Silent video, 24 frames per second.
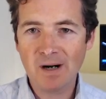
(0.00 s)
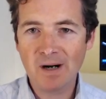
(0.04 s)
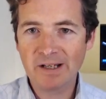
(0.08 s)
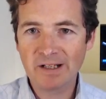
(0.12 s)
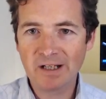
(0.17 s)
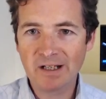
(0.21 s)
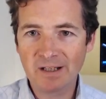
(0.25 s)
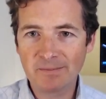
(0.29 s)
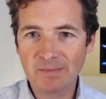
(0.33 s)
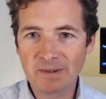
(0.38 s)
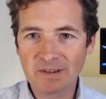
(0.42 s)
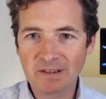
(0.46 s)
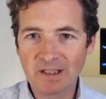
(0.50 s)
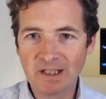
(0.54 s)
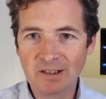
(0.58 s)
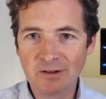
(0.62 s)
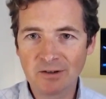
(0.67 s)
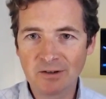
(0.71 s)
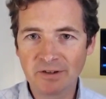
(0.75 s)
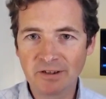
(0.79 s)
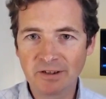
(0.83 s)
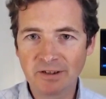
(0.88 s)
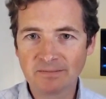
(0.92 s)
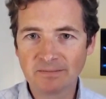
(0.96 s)
My name is
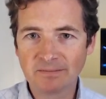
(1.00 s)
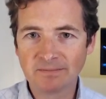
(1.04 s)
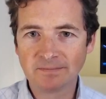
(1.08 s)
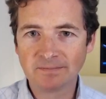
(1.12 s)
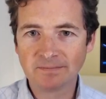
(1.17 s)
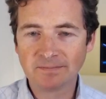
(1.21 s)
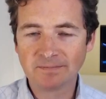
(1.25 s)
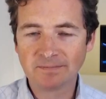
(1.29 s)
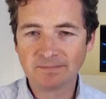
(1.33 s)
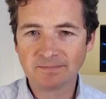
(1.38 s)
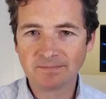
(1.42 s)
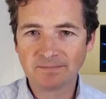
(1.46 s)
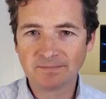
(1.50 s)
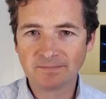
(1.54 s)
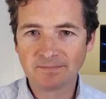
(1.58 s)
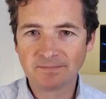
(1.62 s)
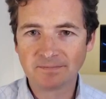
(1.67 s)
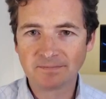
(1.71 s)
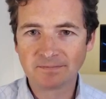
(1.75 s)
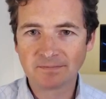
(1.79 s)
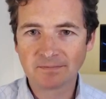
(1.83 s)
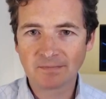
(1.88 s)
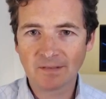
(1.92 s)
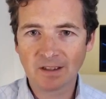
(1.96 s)
Adrian.
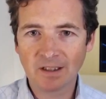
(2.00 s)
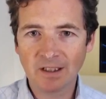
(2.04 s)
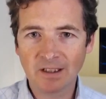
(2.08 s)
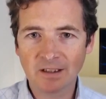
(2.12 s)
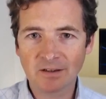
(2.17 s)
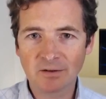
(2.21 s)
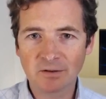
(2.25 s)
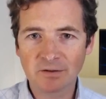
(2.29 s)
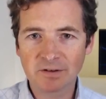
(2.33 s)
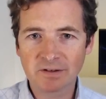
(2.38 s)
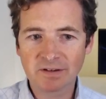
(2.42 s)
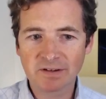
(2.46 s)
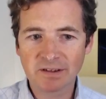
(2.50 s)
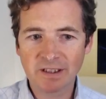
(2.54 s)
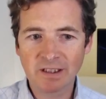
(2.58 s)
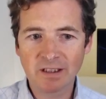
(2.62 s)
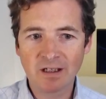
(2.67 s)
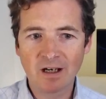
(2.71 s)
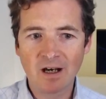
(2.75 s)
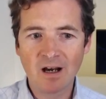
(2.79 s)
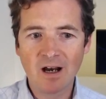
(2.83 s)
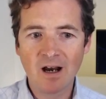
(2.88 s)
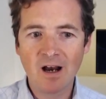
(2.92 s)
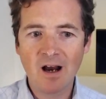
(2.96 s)
I can also
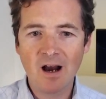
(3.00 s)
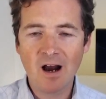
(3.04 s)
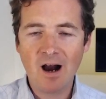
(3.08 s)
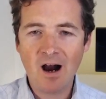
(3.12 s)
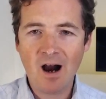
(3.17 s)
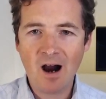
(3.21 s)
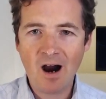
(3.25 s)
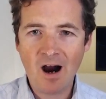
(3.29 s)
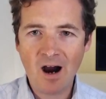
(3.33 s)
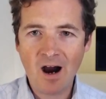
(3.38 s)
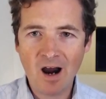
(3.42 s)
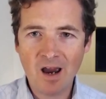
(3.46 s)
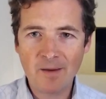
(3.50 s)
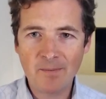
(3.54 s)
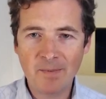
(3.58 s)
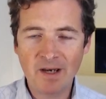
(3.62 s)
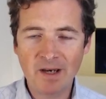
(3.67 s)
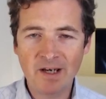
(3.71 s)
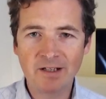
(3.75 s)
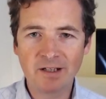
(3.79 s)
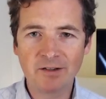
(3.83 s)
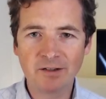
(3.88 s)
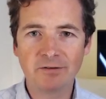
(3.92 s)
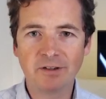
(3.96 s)
say,
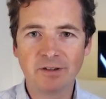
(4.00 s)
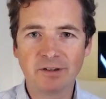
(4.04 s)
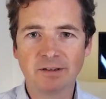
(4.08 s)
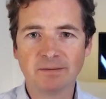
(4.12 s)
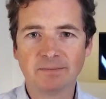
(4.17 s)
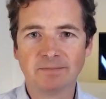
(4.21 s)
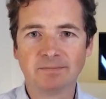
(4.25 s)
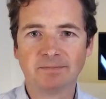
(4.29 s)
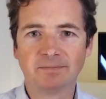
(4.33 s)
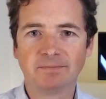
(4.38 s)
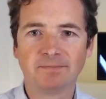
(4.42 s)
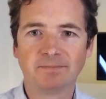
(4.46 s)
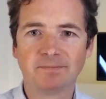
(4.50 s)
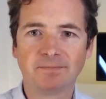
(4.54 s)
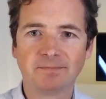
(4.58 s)
I'm Adrian.